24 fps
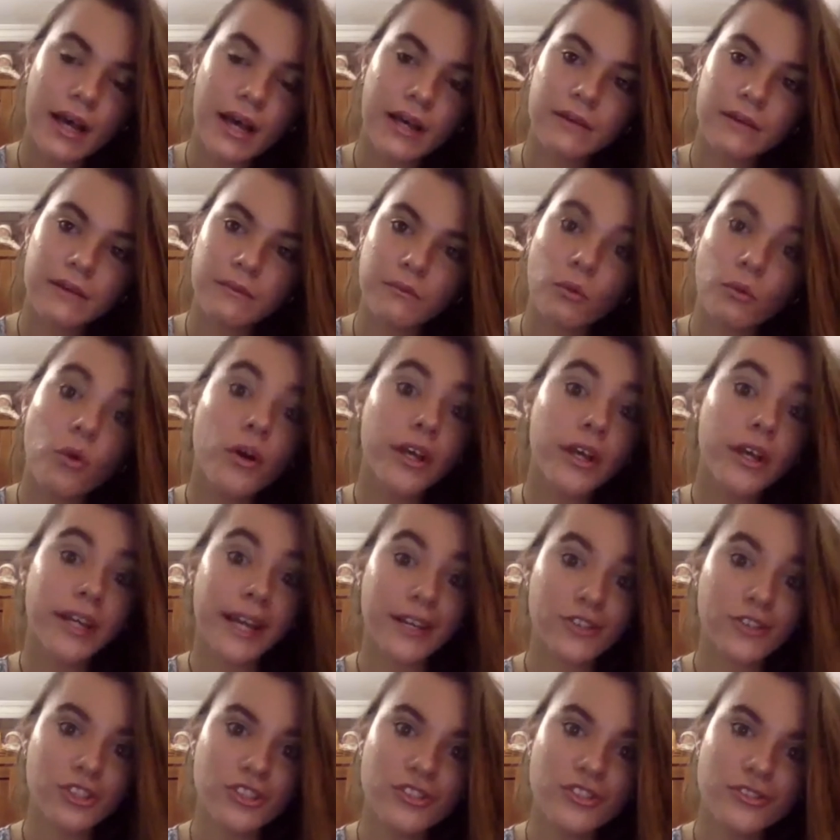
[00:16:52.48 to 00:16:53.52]
more
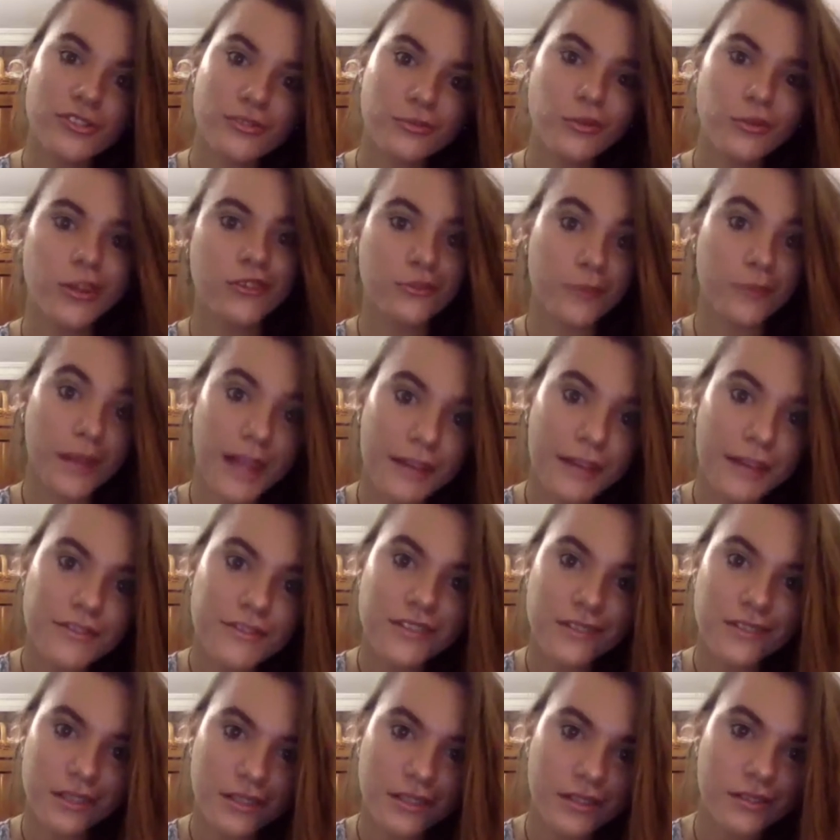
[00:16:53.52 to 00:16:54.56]
connections once we left
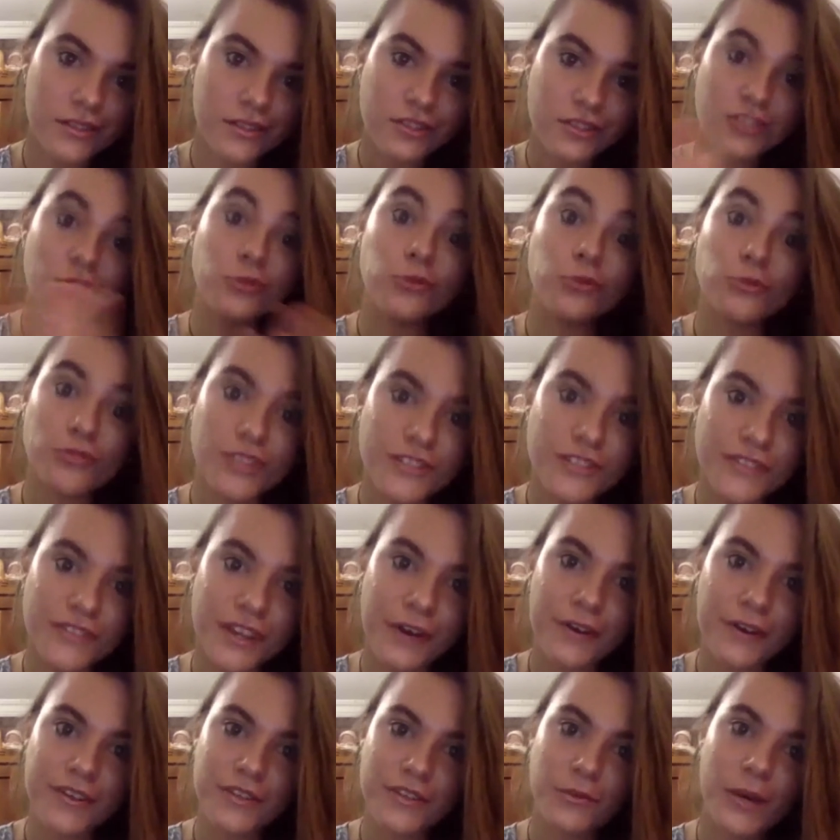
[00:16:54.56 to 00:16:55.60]
the school
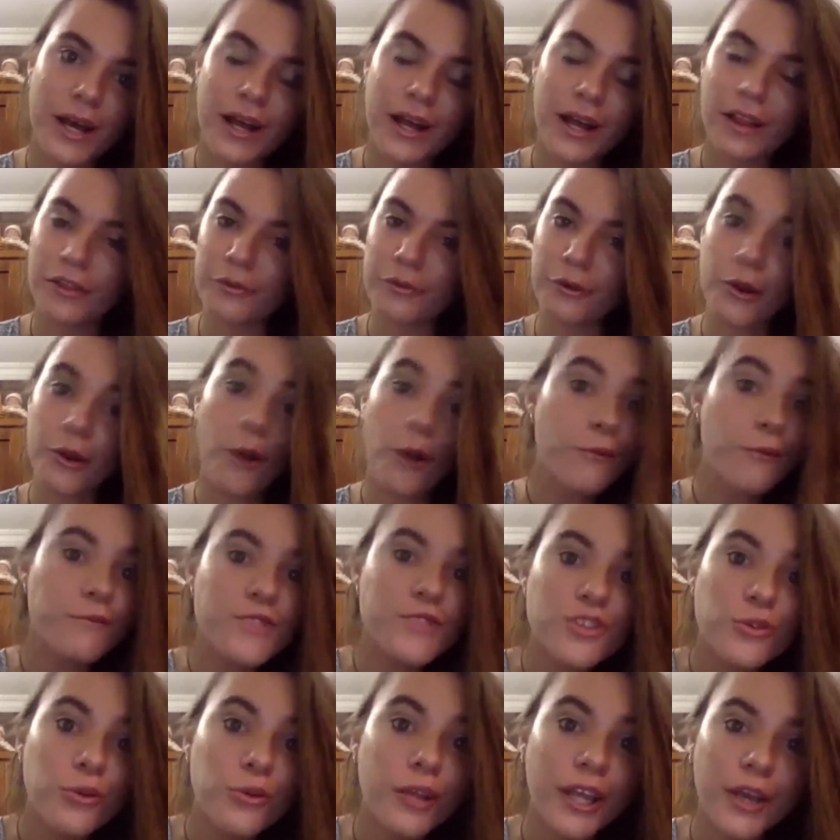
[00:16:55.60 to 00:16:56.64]
sphere as well, through
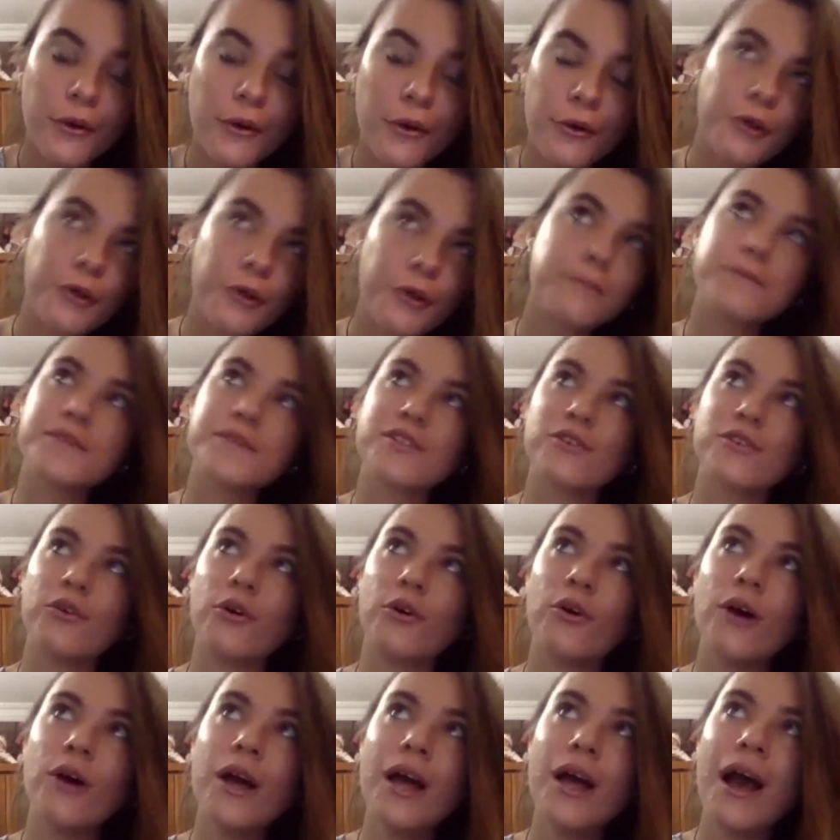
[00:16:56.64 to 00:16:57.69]
homeschooling groups, or